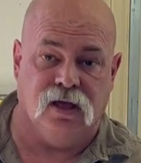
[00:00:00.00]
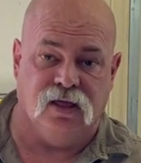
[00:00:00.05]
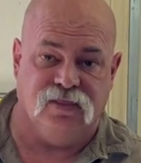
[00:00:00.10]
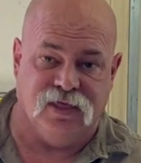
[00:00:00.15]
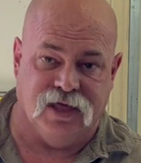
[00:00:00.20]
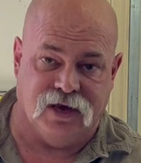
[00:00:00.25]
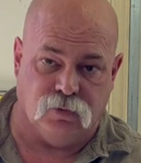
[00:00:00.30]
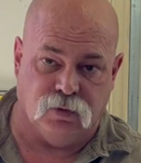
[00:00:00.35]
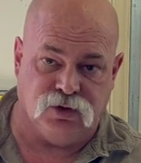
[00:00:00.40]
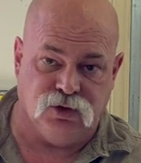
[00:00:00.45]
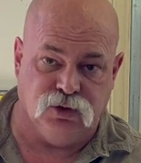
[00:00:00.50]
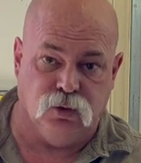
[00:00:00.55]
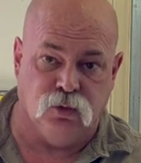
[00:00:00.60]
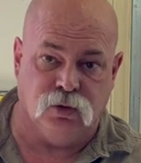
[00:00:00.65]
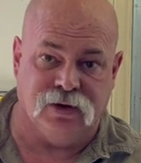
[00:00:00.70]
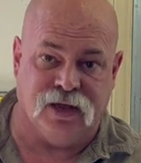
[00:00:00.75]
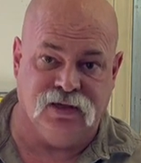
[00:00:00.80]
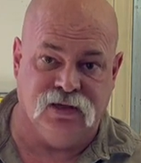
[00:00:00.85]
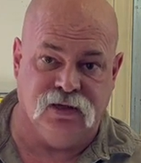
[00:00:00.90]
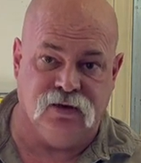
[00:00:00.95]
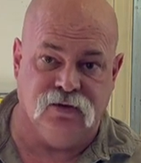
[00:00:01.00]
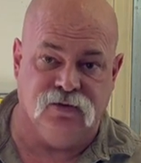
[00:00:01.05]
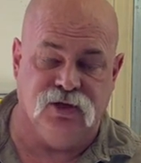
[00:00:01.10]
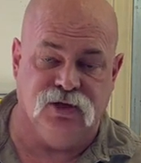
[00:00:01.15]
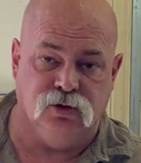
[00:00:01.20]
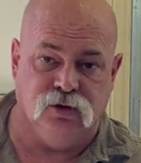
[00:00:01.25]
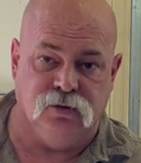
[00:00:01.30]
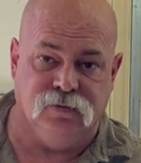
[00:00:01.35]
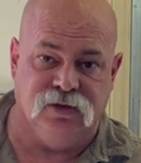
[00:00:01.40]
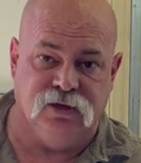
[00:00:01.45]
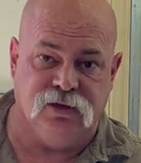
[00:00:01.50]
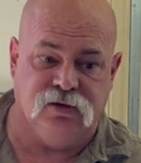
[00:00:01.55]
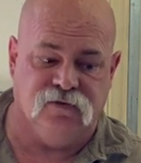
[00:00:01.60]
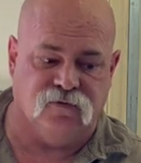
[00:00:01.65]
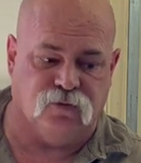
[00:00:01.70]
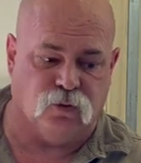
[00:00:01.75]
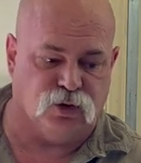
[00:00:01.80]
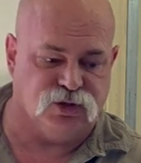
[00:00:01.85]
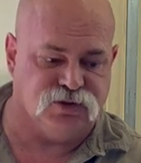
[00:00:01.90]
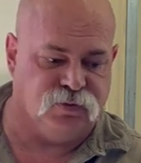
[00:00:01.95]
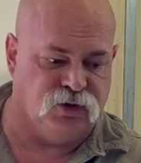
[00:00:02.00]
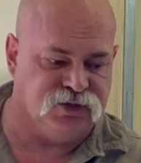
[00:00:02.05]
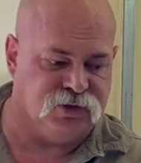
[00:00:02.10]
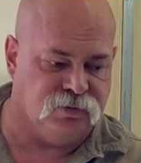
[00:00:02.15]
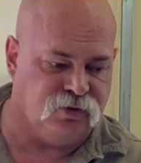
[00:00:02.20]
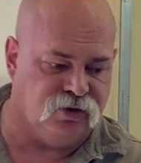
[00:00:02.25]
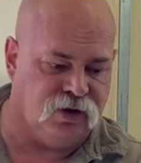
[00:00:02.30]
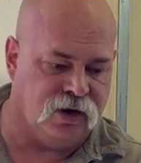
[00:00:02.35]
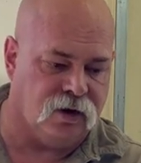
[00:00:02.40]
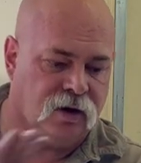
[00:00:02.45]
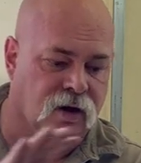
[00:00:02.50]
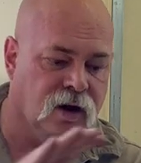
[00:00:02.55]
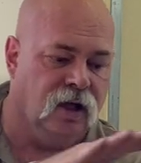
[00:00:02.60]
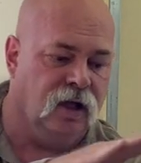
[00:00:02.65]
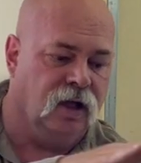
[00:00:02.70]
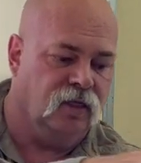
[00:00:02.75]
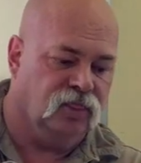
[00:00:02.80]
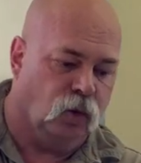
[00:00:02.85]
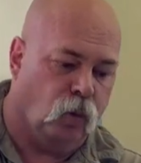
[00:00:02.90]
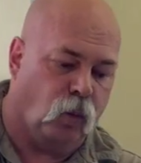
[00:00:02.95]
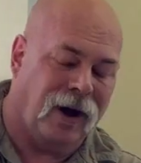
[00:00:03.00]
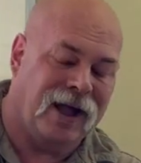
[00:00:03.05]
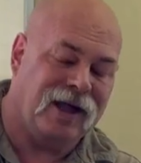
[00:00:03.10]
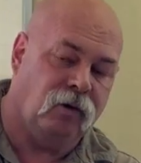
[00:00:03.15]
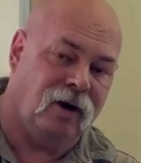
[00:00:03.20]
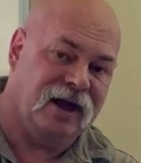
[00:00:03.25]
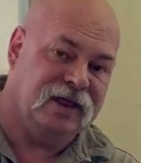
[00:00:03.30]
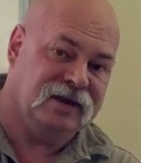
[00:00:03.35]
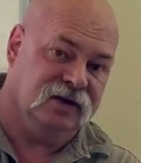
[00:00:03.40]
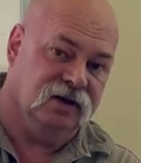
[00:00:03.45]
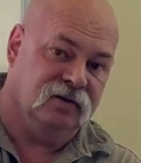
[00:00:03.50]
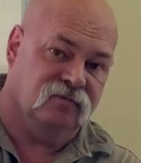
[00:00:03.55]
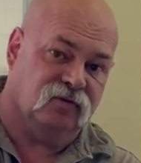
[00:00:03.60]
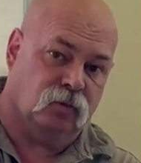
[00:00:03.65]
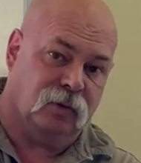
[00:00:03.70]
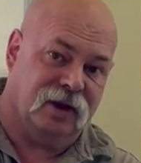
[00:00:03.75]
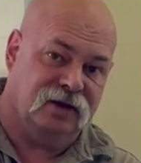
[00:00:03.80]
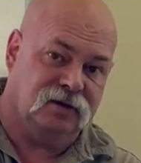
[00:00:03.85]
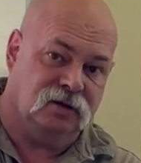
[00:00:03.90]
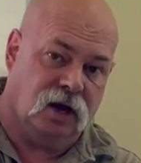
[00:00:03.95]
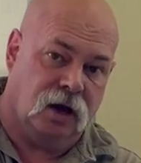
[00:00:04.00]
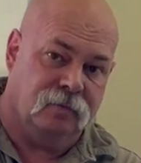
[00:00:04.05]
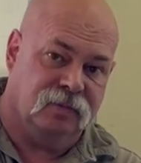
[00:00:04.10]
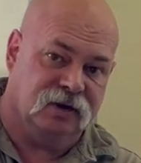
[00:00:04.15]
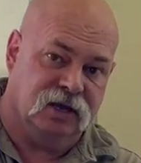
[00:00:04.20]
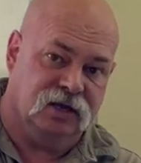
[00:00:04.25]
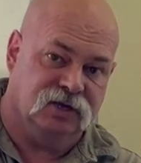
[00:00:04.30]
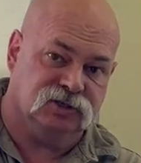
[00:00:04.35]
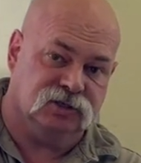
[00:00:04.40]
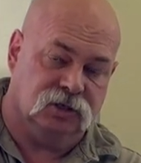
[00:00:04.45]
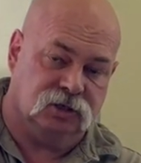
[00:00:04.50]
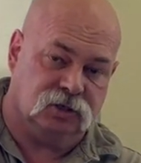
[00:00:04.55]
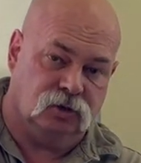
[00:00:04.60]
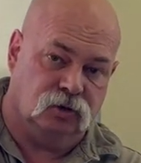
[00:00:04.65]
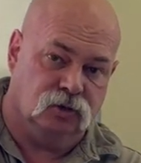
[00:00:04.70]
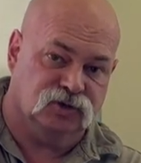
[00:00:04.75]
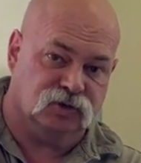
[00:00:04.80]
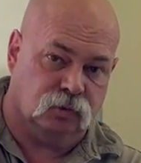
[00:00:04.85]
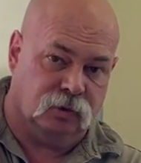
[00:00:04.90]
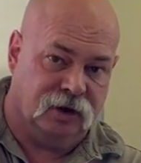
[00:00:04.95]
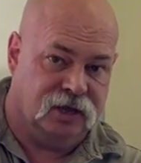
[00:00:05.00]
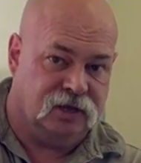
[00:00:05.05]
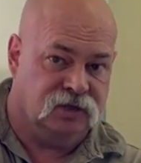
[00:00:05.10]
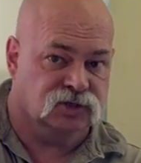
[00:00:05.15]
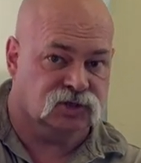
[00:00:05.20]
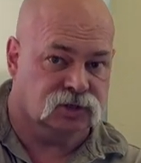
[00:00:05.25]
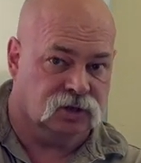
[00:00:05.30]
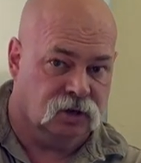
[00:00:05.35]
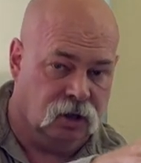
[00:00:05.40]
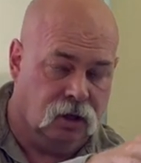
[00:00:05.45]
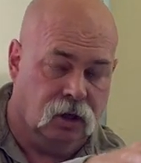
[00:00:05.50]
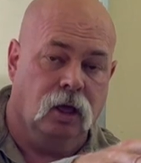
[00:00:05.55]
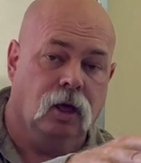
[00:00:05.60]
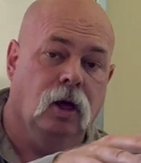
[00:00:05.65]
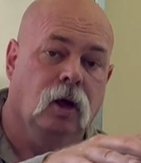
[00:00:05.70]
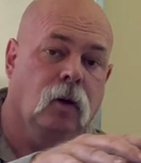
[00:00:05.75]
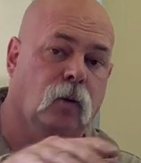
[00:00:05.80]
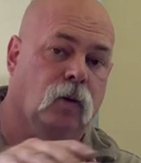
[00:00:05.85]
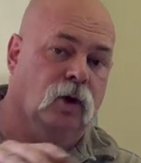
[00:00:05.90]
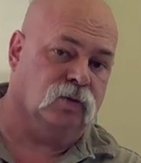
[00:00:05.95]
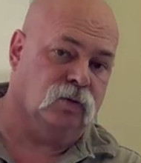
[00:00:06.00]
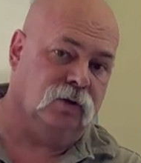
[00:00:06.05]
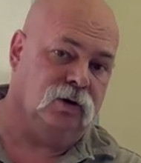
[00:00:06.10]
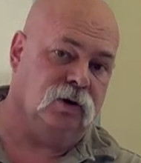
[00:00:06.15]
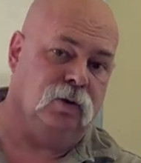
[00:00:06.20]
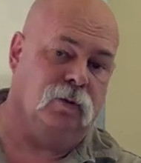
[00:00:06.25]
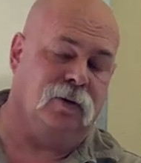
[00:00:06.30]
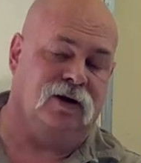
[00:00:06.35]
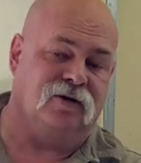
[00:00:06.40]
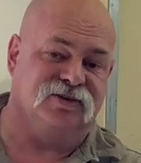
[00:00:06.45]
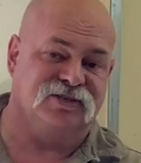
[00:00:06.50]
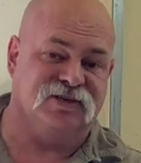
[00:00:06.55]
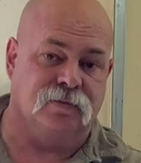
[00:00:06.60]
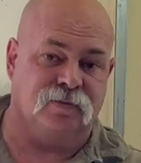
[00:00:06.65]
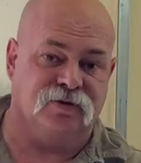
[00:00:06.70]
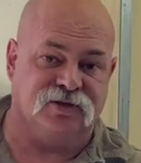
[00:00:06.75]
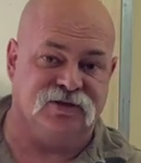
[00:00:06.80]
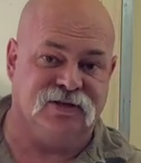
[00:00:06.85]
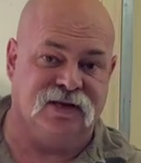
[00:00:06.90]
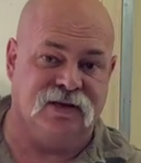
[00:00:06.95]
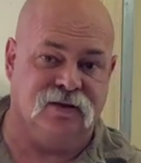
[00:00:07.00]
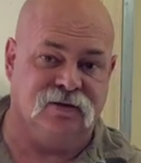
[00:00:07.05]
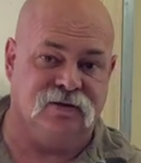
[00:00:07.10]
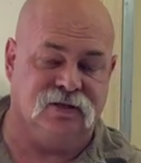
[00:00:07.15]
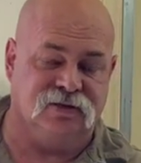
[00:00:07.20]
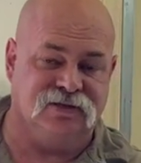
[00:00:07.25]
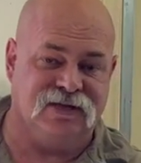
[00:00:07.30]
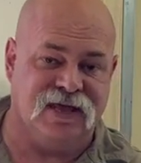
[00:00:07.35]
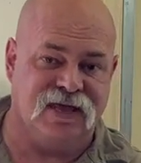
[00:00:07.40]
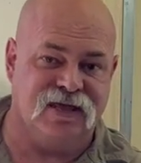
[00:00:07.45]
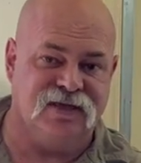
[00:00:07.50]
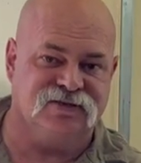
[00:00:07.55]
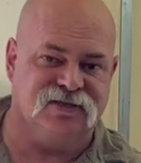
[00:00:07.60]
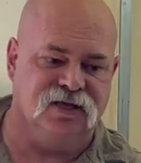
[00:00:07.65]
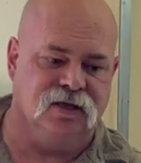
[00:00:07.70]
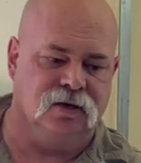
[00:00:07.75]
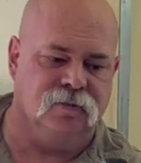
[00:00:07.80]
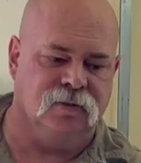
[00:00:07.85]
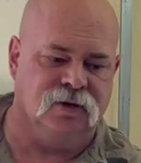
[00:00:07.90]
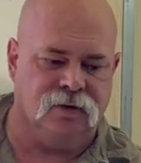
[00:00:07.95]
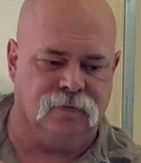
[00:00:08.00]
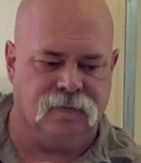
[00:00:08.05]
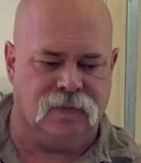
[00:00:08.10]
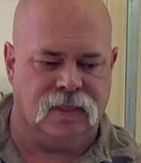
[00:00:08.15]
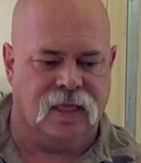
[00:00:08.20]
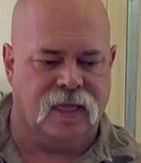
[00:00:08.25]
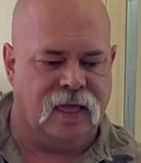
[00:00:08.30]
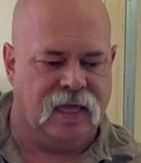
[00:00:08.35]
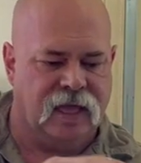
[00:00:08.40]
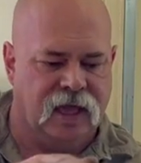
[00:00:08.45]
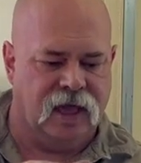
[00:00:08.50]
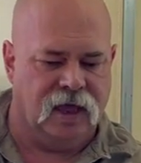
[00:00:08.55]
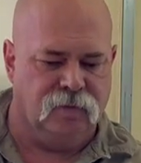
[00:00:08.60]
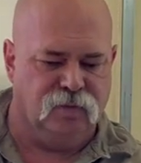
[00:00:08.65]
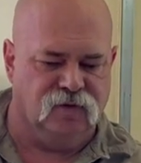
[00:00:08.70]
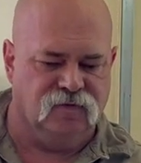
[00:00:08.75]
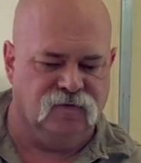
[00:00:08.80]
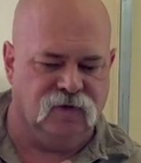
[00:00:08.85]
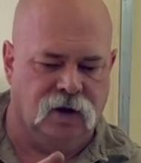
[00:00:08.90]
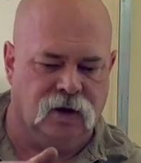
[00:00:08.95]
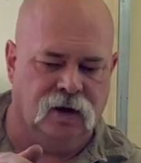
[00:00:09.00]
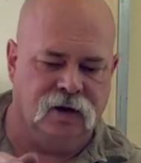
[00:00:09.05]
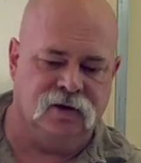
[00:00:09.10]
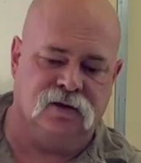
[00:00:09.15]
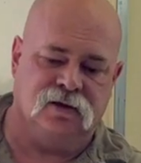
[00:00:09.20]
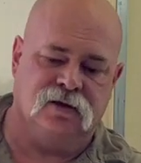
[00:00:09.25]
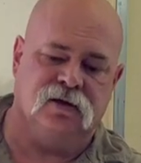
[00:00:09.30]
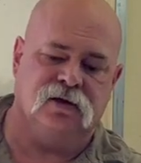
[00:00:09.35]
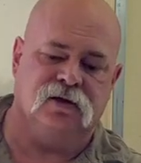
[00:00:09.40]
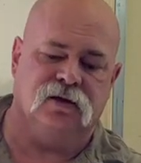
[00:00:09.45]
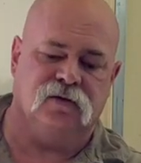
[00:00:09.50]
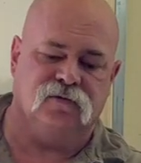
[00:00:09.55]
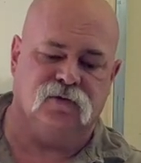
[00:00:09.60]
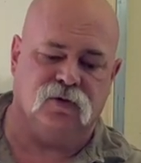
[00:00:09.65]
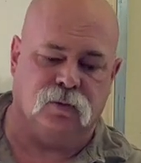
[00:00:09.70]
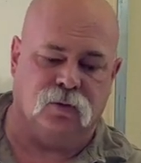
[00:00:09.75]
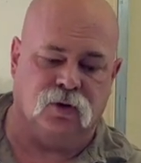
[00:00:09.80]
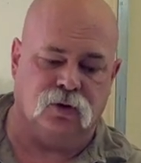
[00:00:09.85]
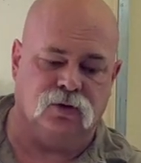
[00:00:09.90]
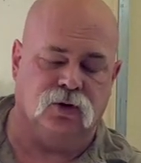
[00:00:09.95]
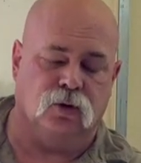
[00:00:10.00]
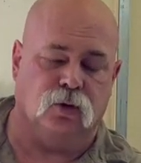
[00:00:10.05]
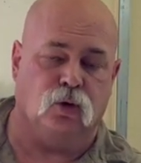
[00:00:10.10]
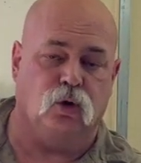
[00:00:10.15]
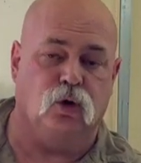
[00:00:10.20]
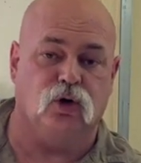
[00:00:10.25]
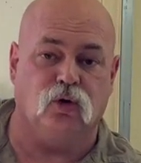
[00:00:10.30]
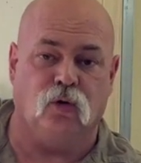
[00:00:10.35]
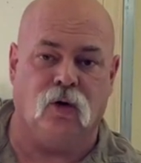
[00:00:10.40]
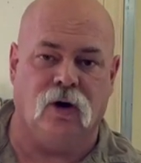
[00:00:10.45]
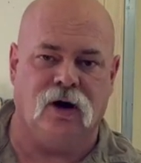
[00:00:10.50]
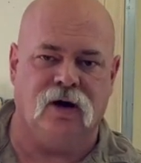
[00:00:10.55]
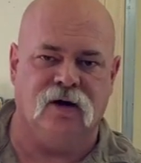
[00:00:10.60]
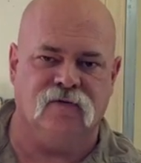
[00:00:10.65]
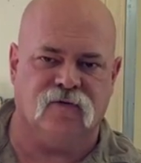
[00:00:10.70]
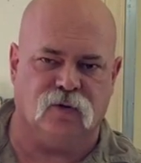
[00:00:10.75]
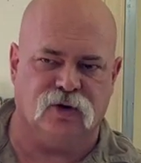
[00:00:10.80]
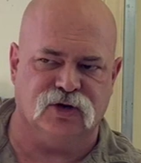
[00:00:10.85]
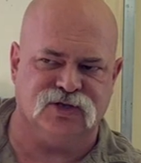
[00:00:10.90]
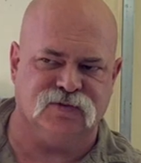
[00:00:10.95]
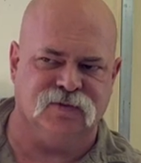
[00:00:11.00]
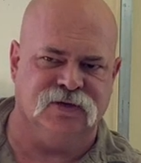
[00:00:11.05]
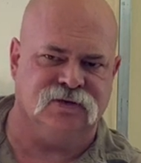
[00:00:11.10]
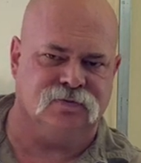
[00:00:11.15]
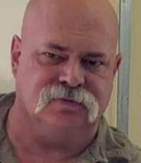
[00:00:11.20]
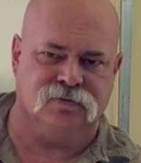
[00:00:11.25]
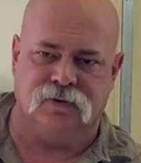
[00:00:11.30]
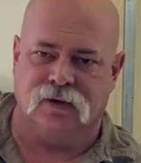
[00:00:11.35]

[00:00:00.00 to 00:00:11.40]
that it would do what I needed to do and be a good force multiplier. The white light and infrared combination at close range worked really well. I was able to daze them and move on. If you're a local law enforcement,